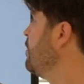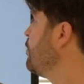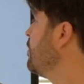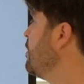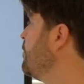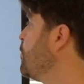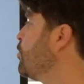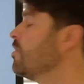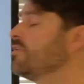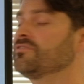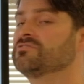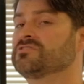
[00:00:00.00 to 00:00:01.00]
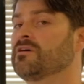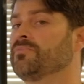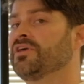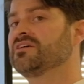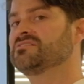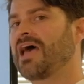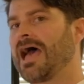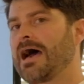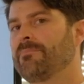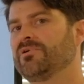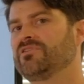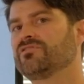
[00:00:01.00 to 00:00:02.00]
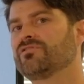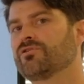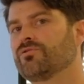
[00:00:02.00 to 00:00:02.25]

or something has happened in their